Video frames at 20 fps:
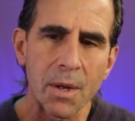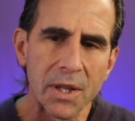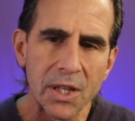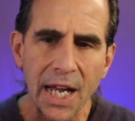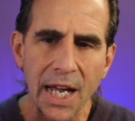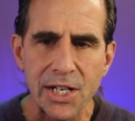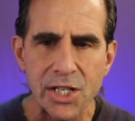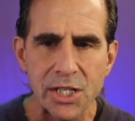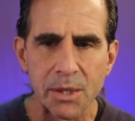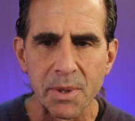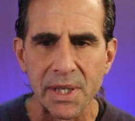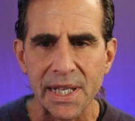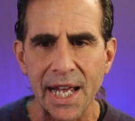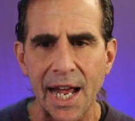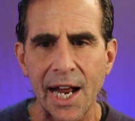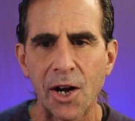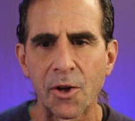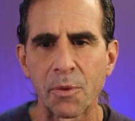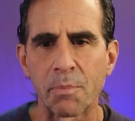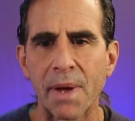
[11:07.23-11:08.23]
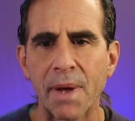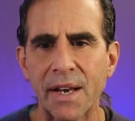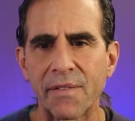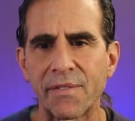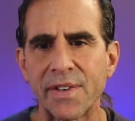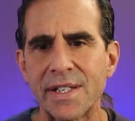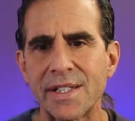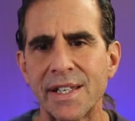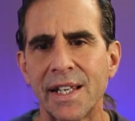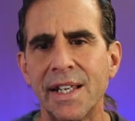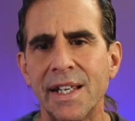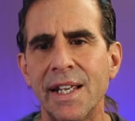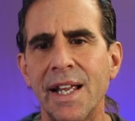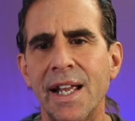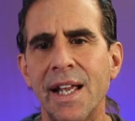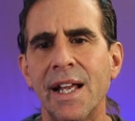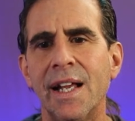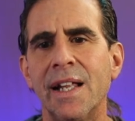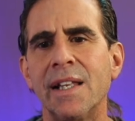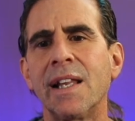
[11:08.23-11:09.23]
like some of the health benefits,
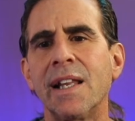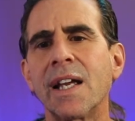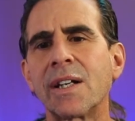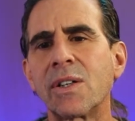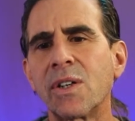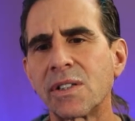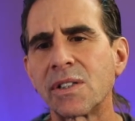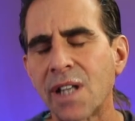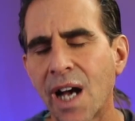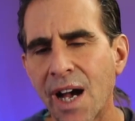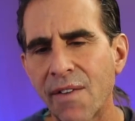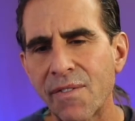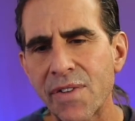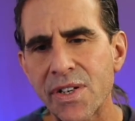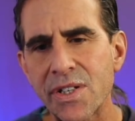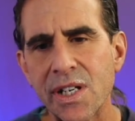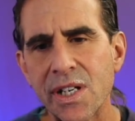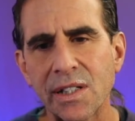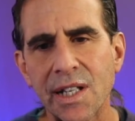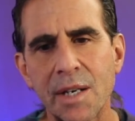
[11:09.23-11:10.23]
like autophagy.